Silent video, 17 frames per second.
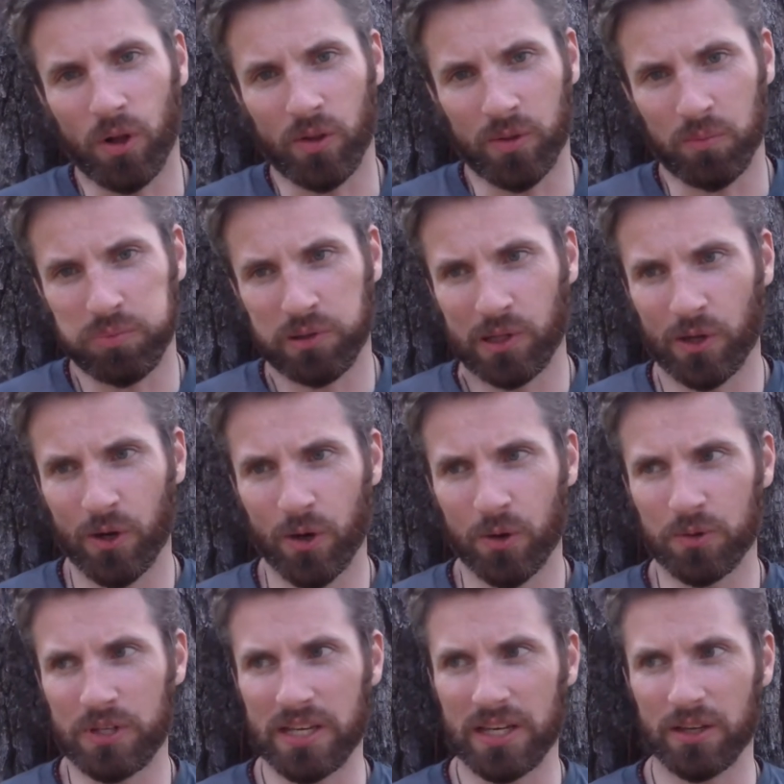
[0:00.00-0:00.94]
and
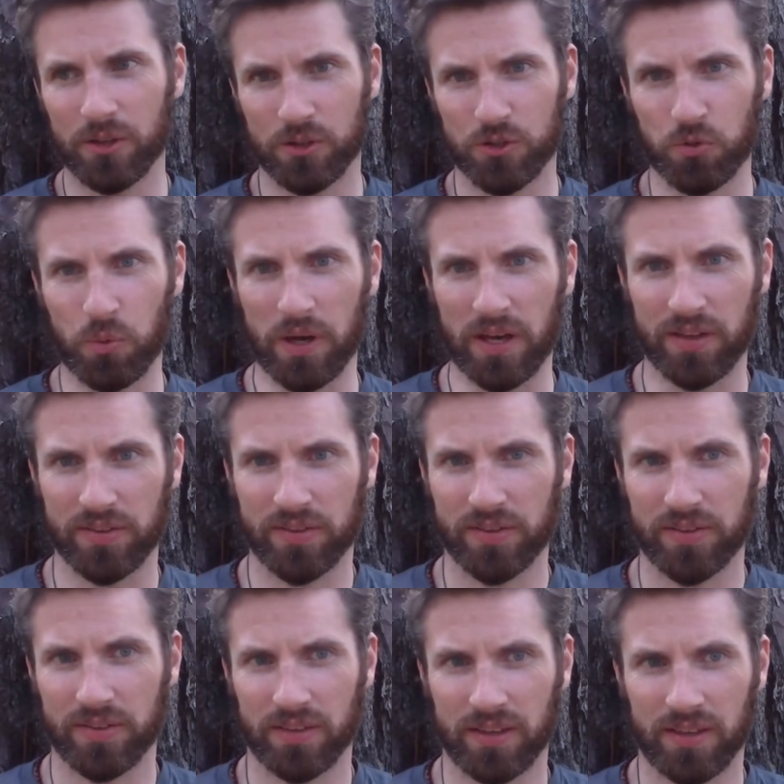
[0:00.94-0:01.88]
Pluto deals
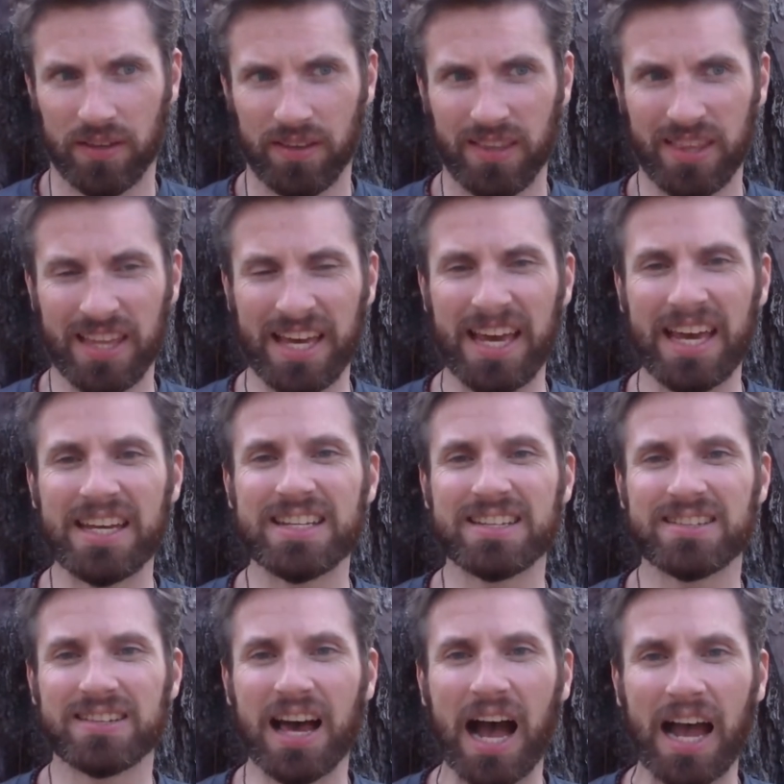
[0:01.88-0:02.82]
with the hidden
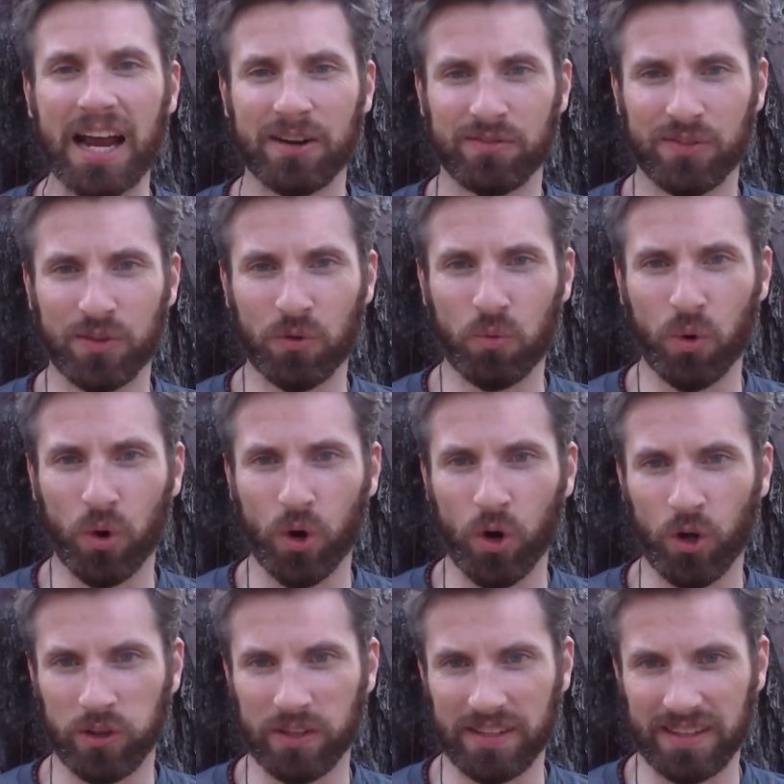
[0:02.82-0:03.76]
side of the
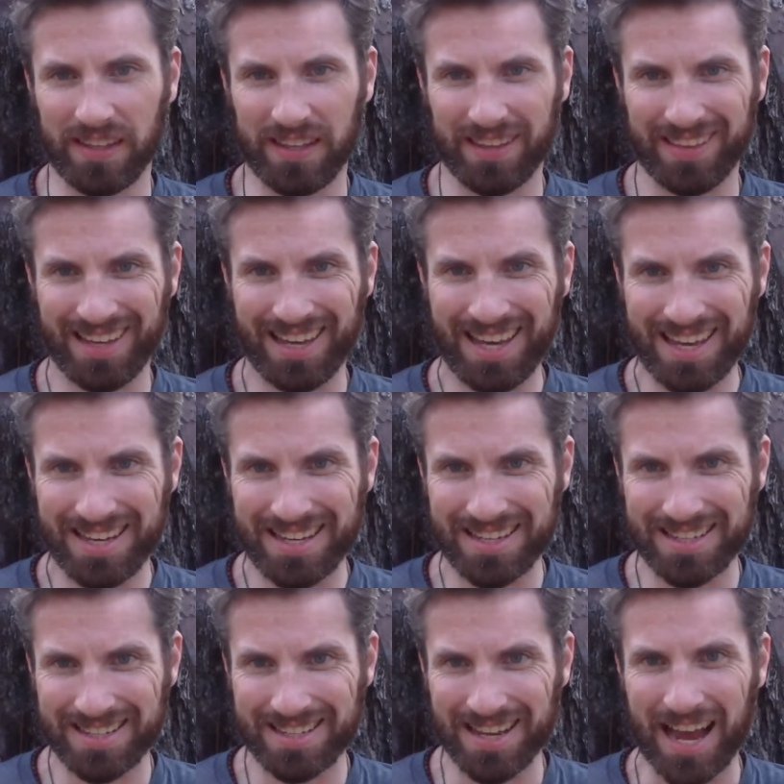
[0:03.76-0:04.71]
world and the
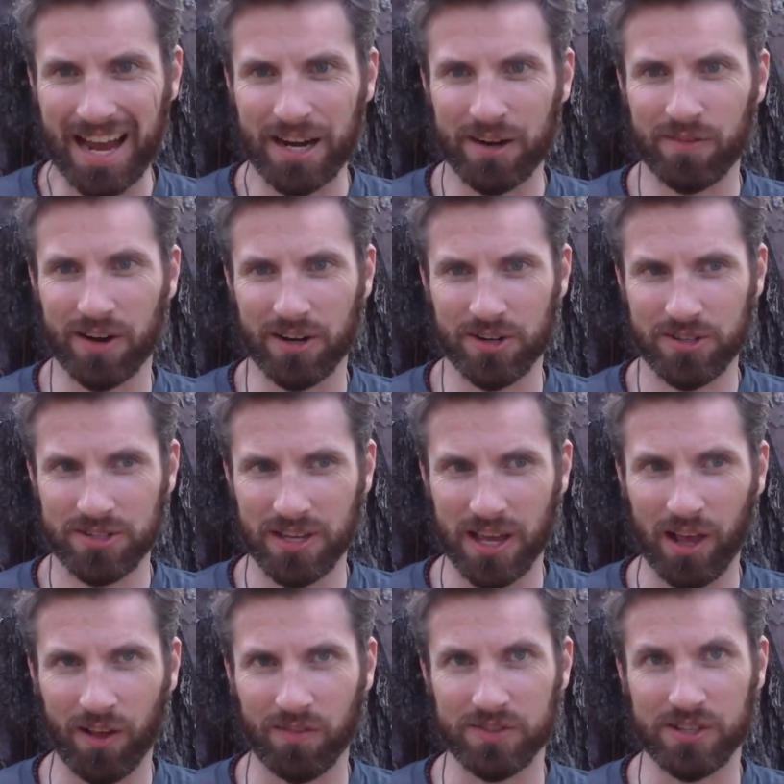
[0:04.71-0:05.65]
hidden side of
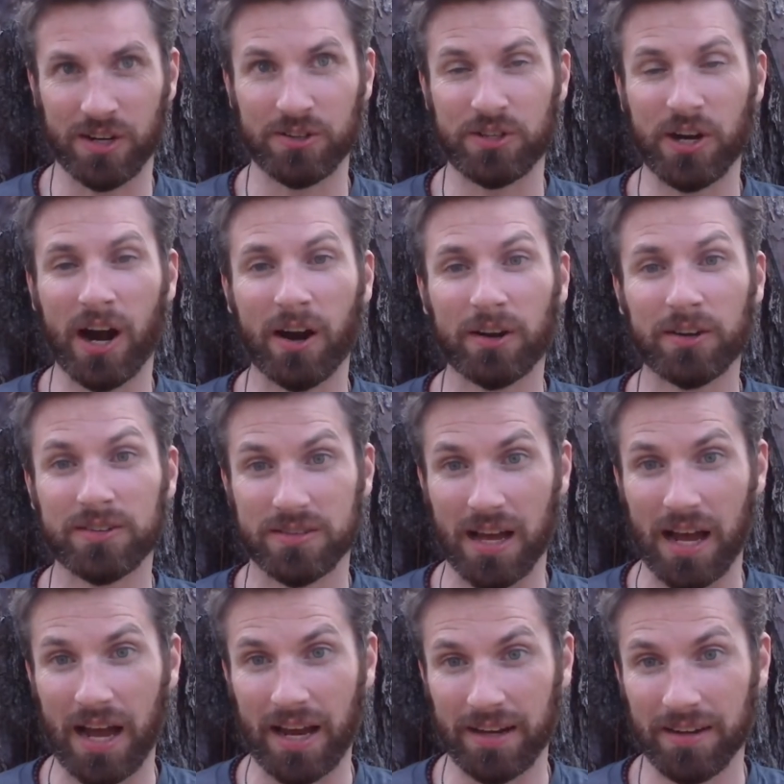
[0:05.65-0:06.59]
ourselves, our dark
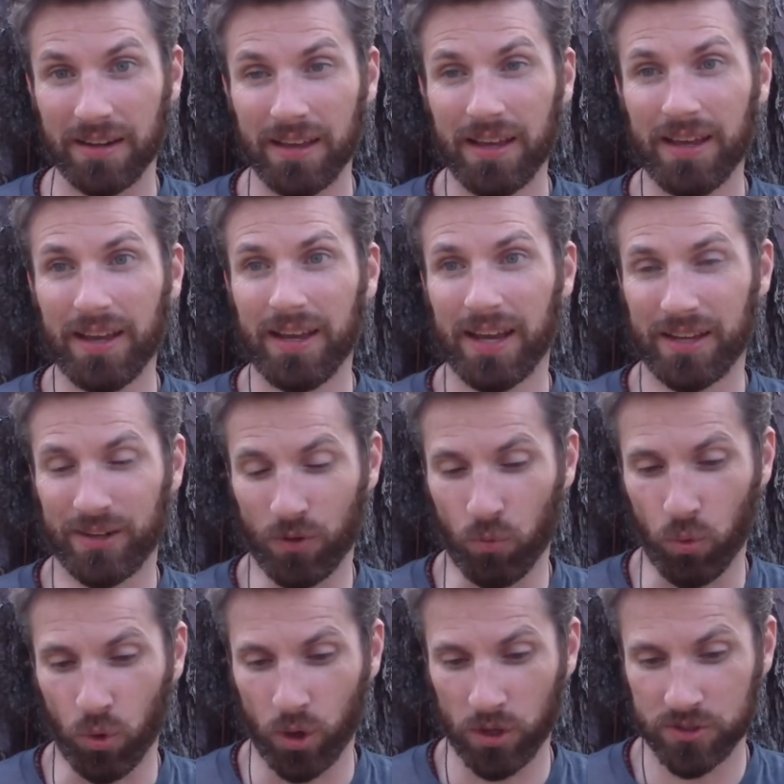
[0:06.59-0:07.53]
side, and
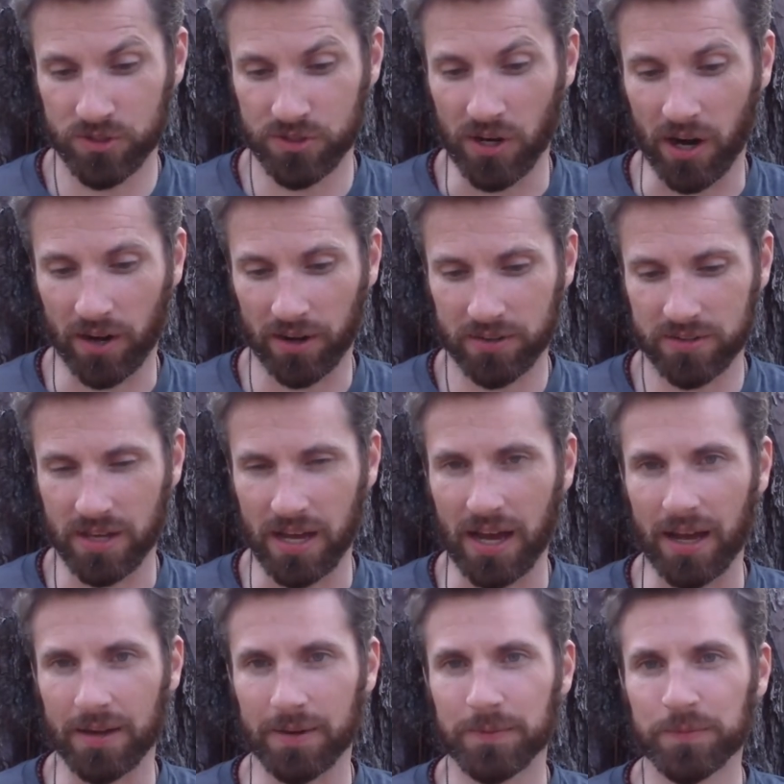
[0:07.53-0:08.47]
the world's dark
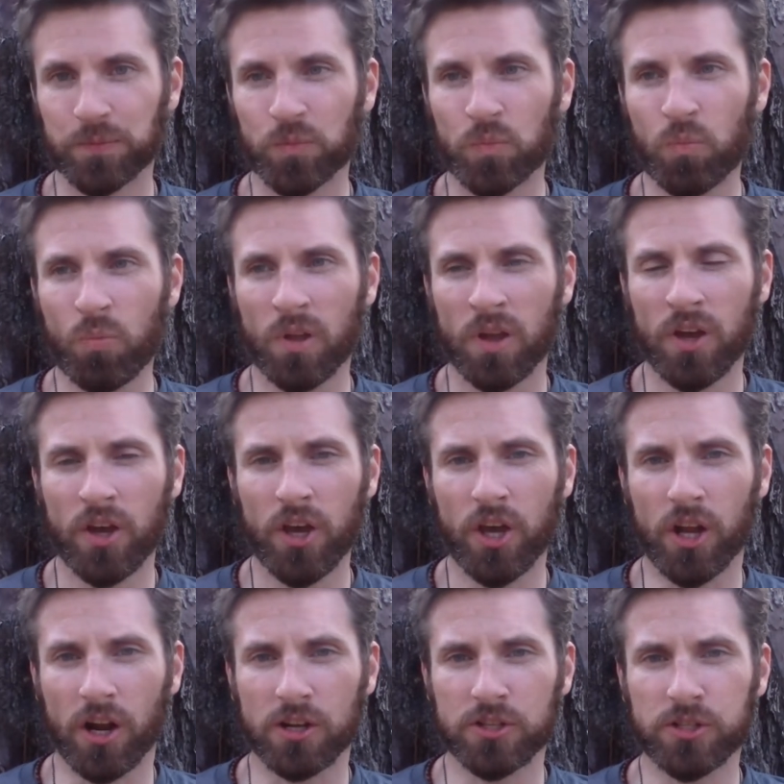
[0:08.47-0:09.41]
side.
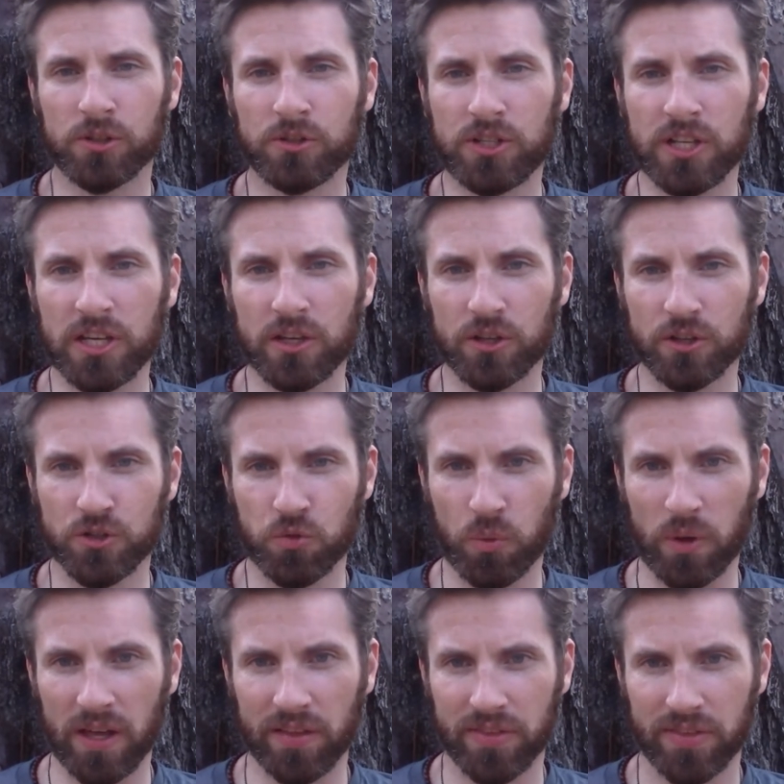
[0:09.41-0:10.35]
It also deals
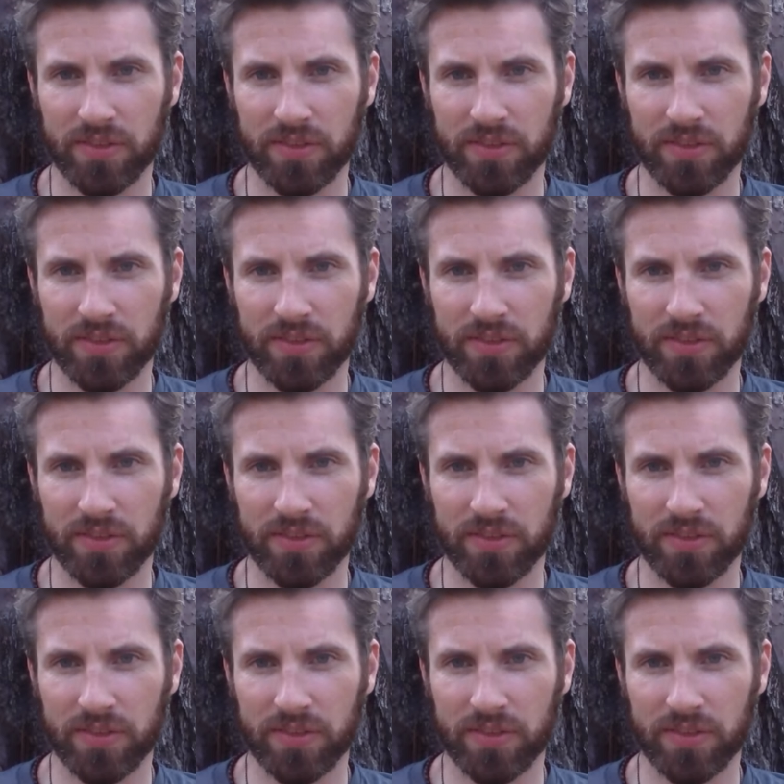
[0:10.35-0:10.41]
with